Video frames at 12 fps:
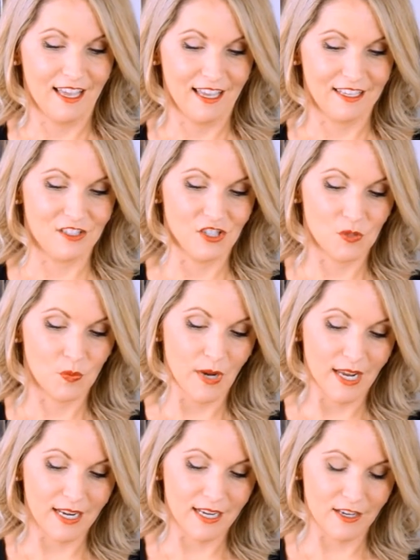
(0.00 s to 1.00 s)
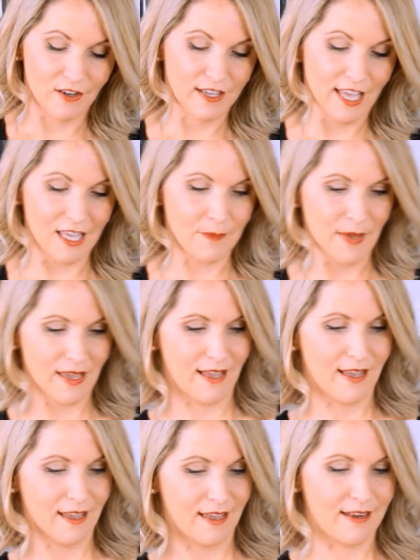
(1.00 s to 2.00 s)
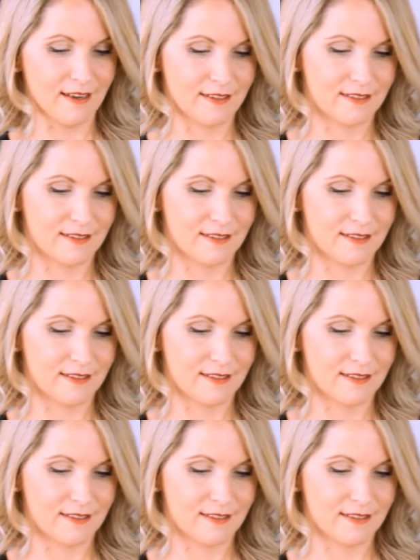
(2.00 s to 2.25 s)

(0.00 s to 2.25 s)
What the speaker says: and you spray it in your cake pan